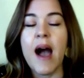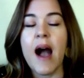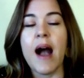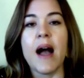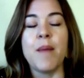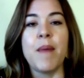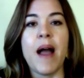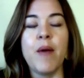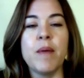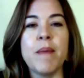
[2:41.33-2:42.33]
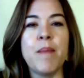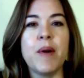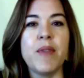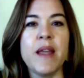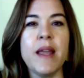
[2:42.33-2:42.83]
I
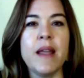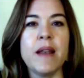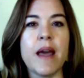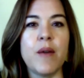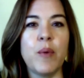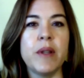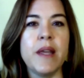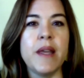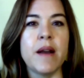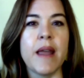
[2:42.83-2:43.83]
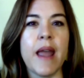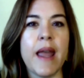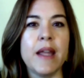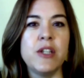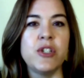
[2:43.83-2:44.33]
remember thinking at a really young
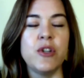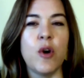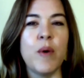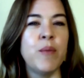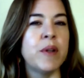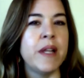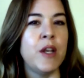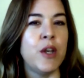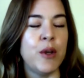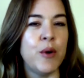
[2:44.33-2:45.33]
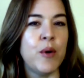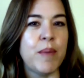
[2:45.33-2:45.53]
age, no one really knew,